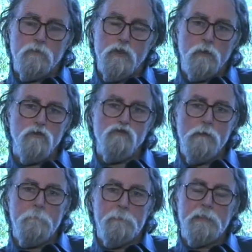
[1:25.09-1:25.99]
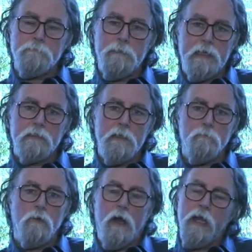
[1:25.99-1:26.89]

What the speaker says: Donald Trump has picked up what